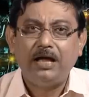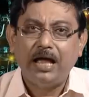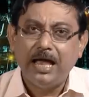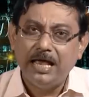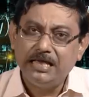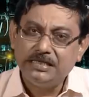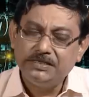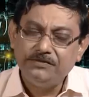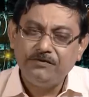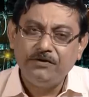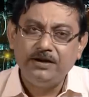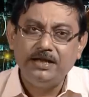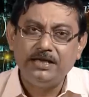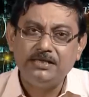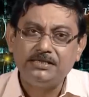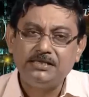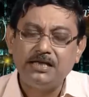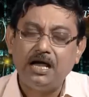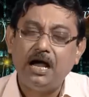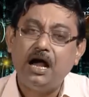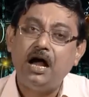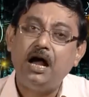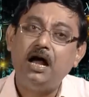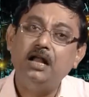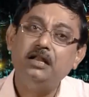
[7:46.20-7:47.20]
as far as
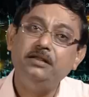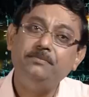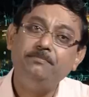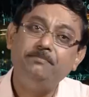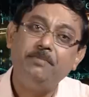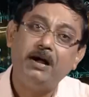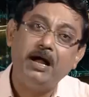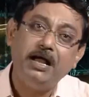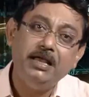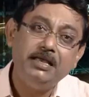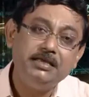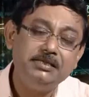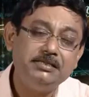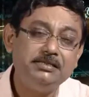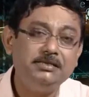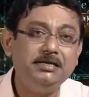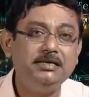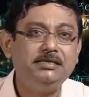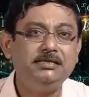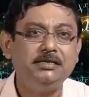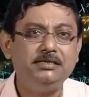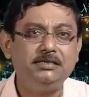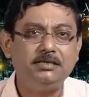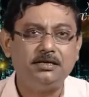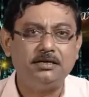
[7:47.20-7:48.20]

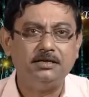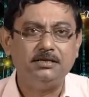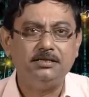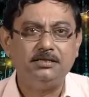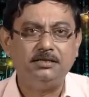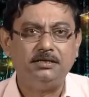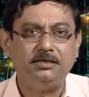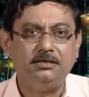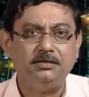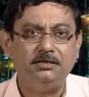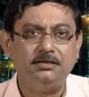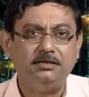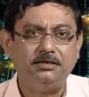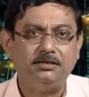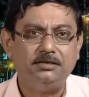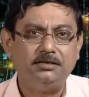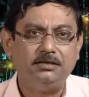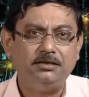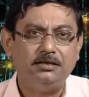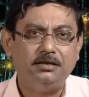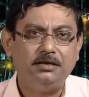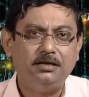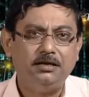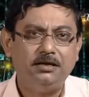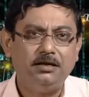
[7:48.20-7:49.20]
unbiasedness is concerned.
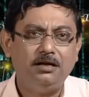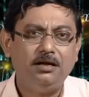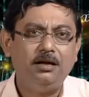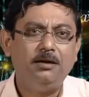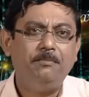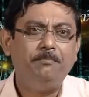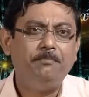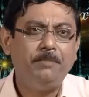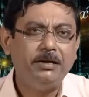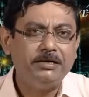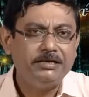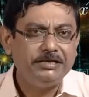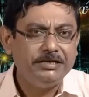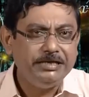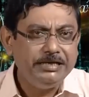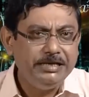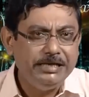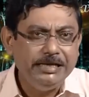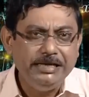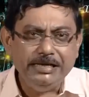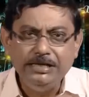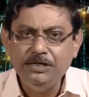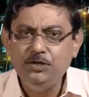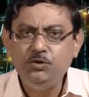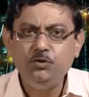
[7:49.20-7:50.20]
But
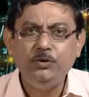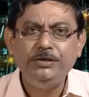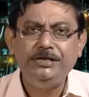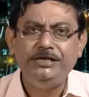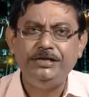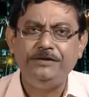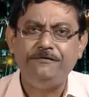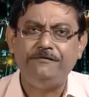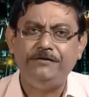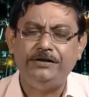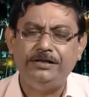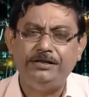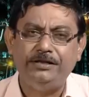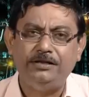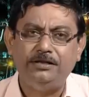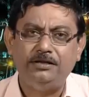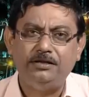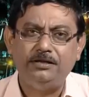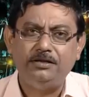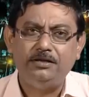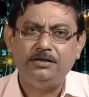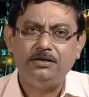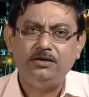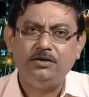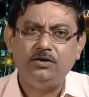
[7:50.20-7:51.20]
intuitively,
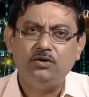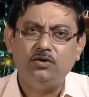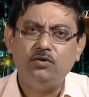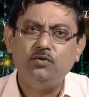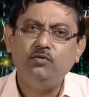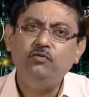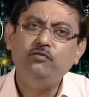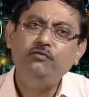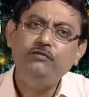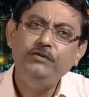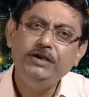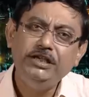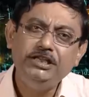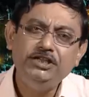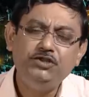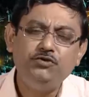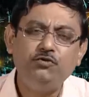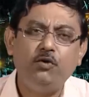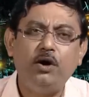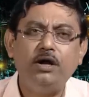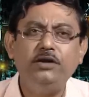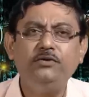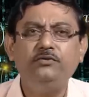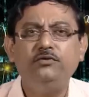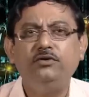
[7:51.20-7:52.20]
which
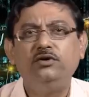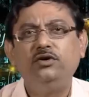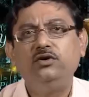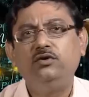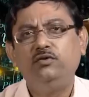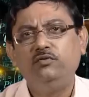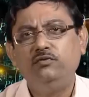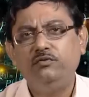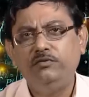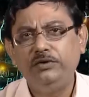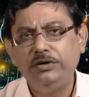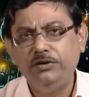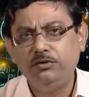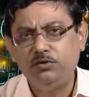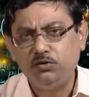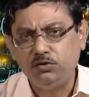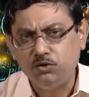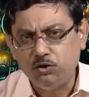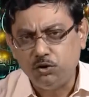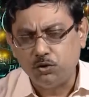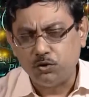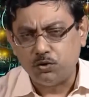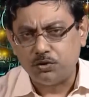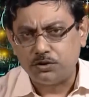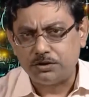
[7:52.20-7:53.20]
one would you
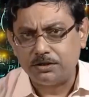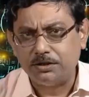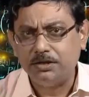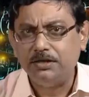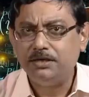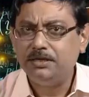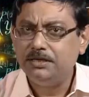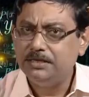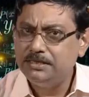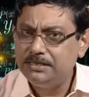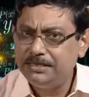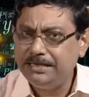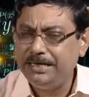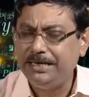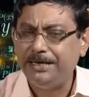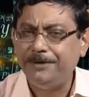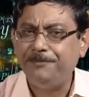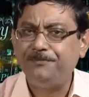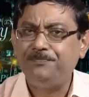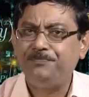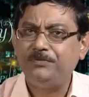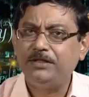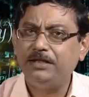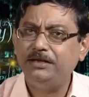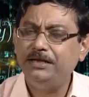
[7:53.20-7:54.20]
choose?
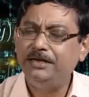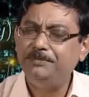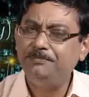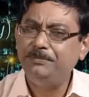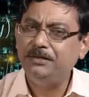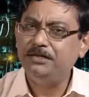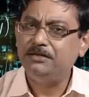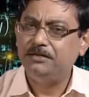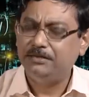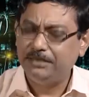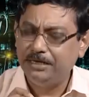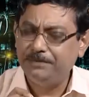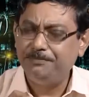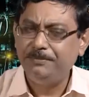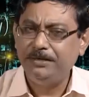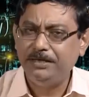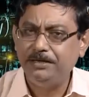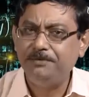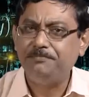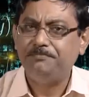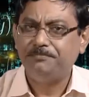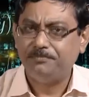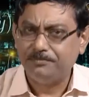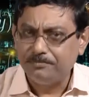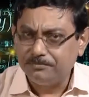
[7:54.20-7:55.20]
Say, let me
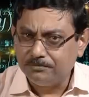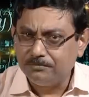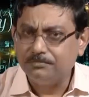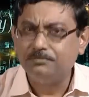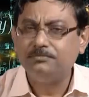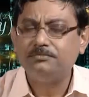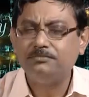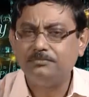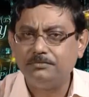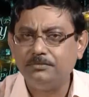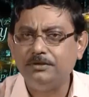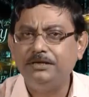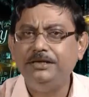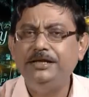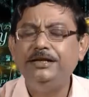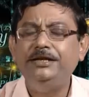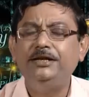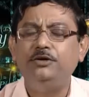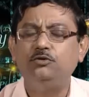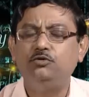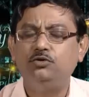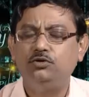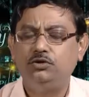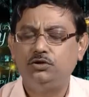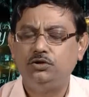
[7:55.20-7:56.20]
lead
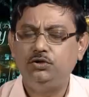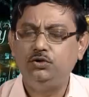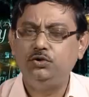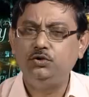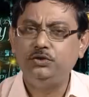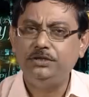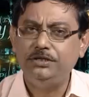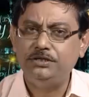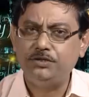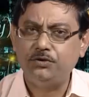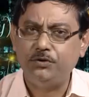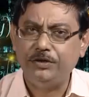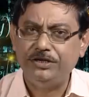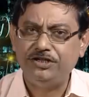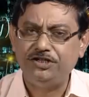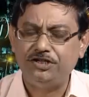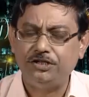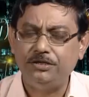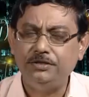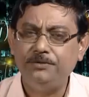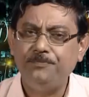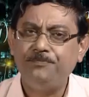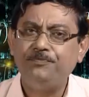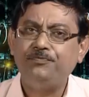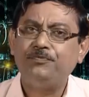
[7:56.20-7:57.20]
you to this
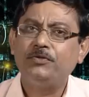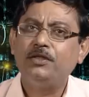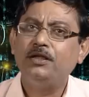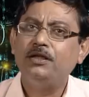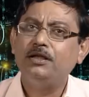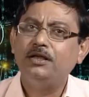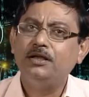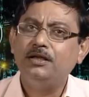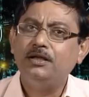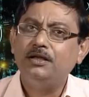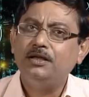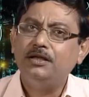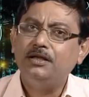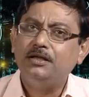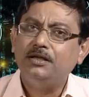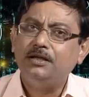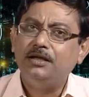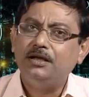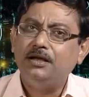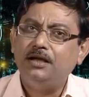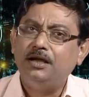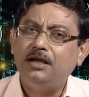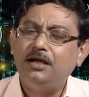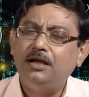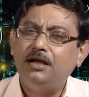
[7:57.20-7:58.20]
question.
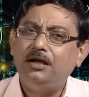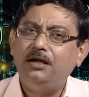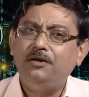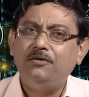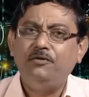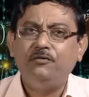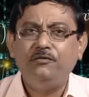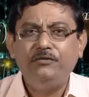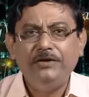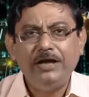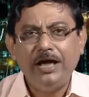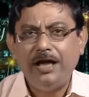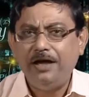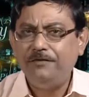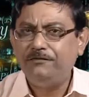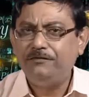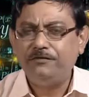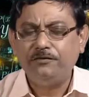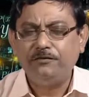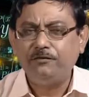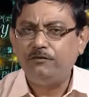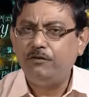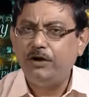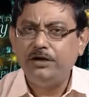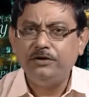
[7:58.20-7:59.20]
We
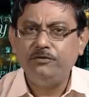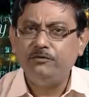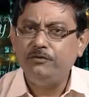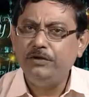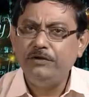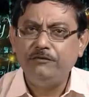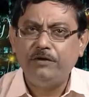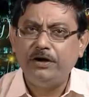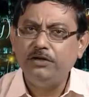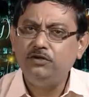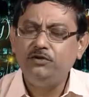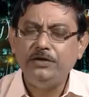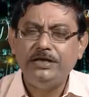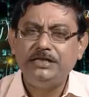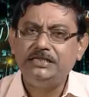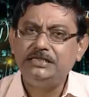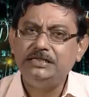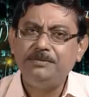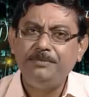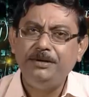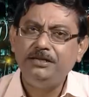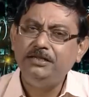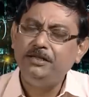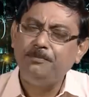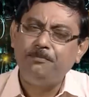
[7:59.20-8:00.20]
want to
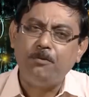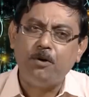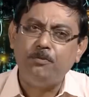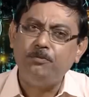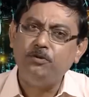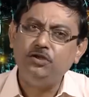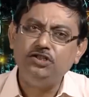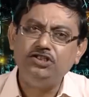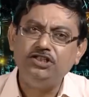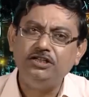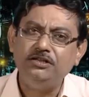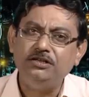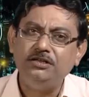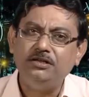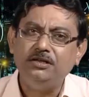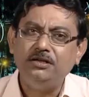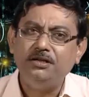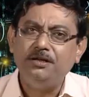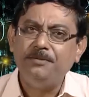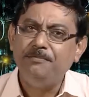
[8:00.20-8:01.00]
estimate the population